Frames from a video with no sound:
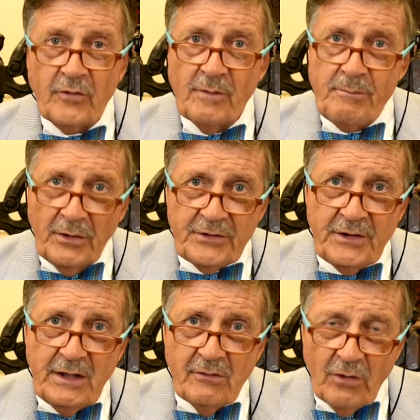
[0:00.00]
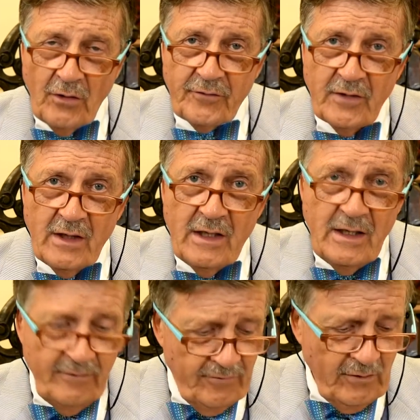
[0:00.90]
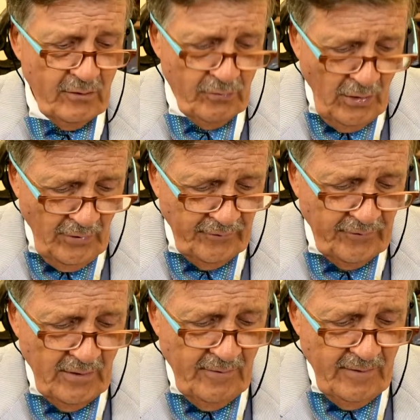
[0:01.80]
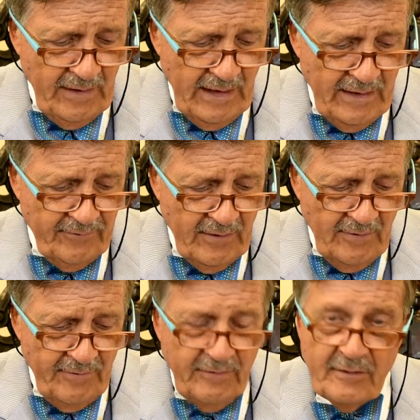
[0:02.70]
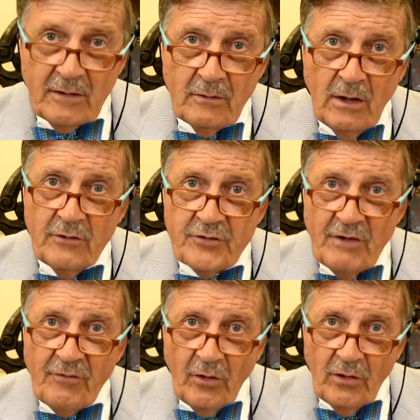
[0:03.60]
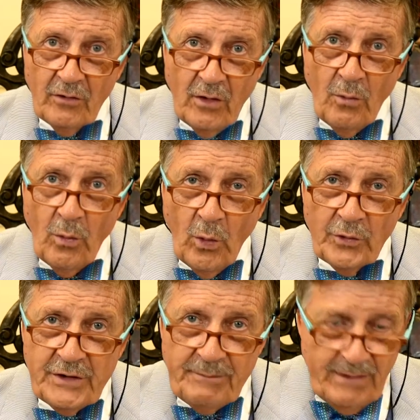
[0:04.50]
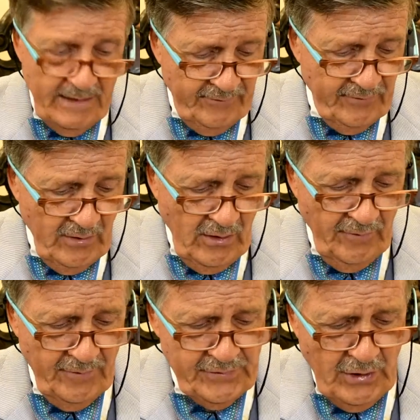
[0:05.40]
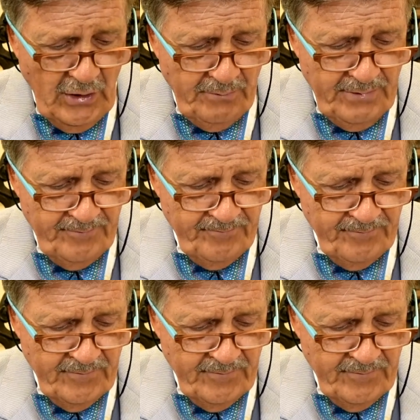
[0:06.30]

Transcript: And of course the botany cross is the cross that has these little trefoil warty bits on the top.